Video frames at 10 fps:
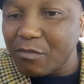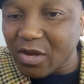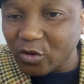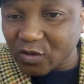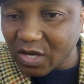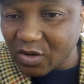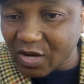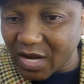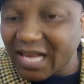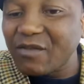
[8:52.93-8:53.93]
Because we got
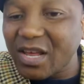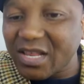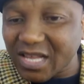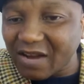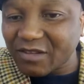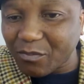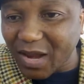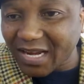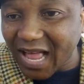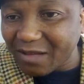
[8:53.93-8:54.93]
negative, and then after
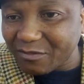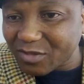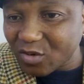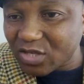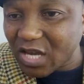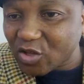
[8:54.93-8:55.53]
plugging the absolute,